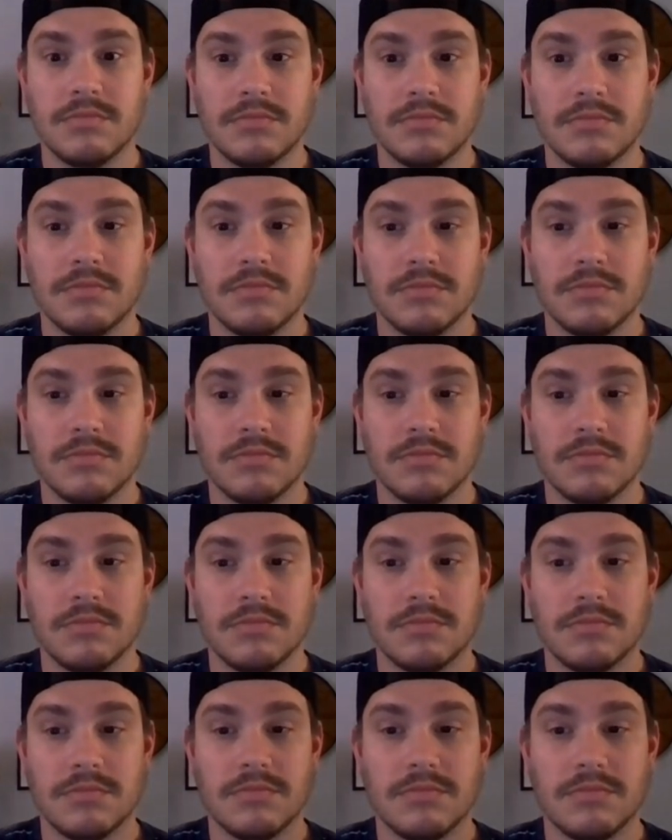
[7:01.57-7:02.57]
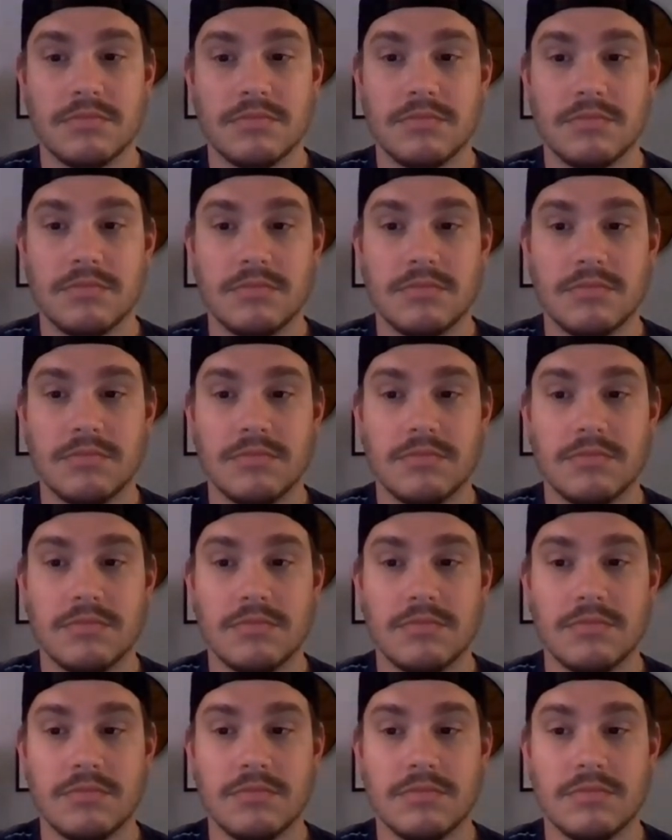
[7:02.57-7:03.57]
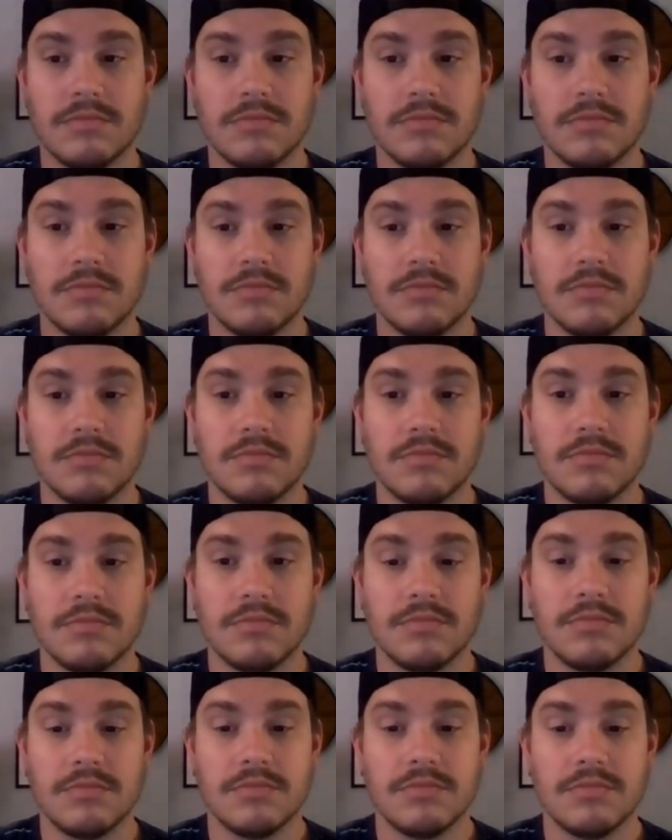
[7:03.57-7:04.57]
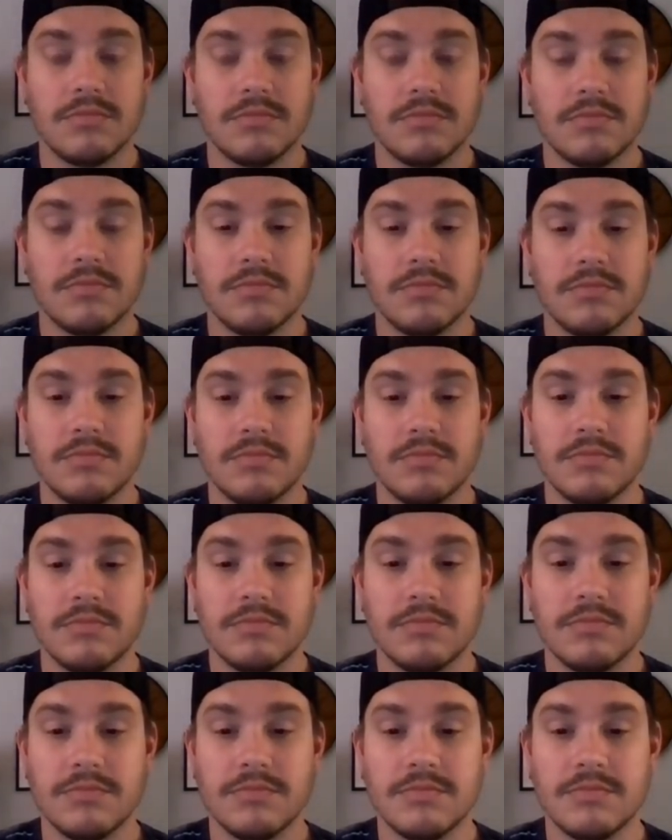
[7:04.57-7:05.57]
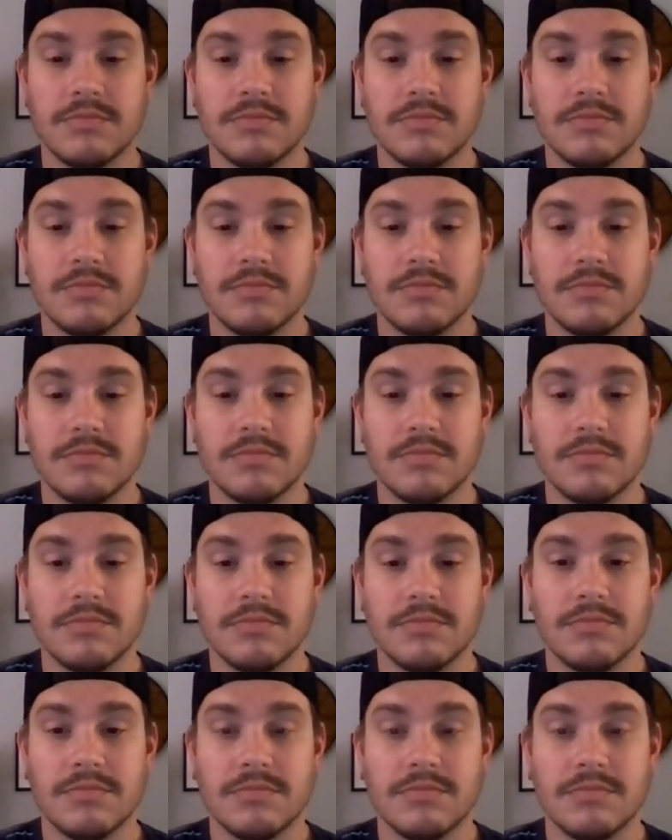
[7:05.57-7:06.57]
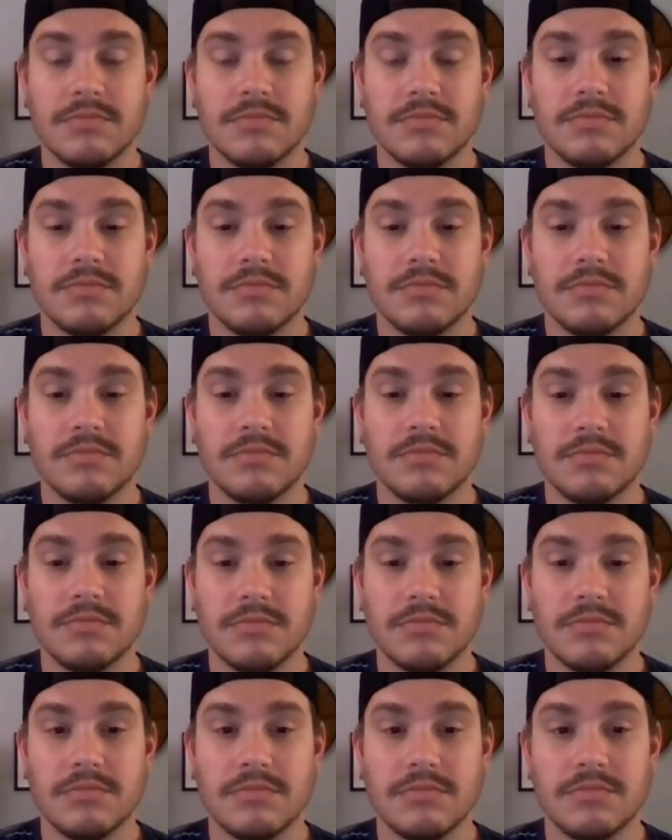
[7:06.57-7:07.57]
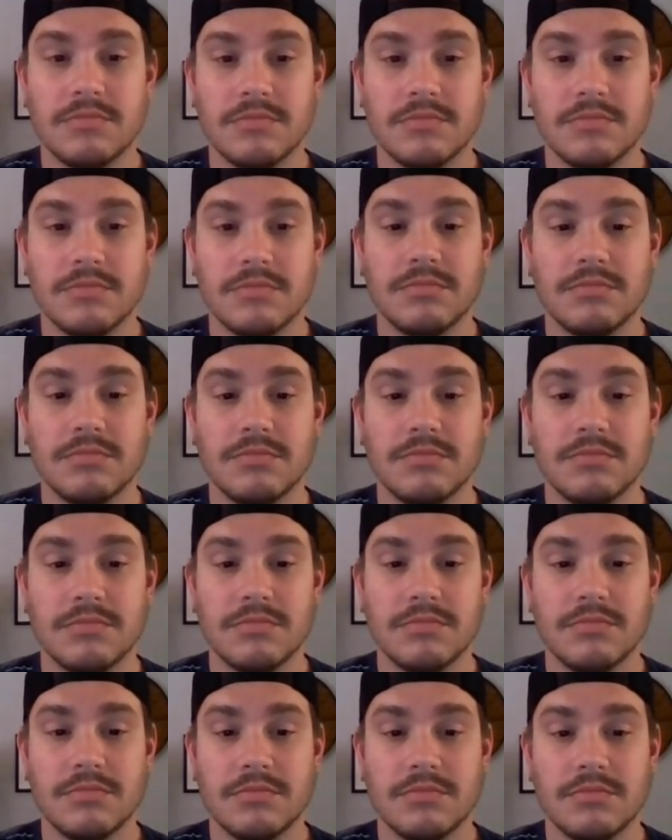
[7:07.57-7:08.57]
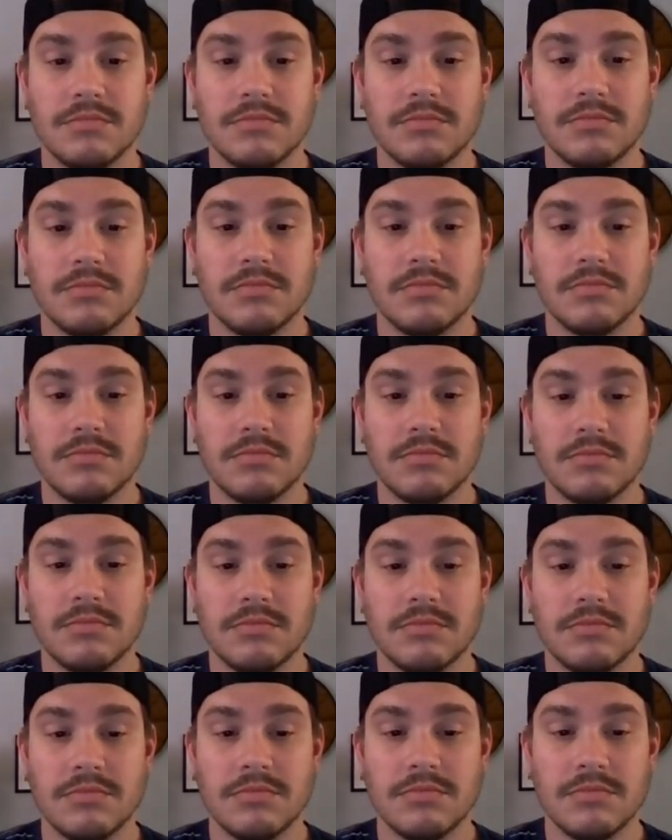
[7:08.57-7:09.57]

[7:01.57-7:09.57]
No words are spoken by the person on screen.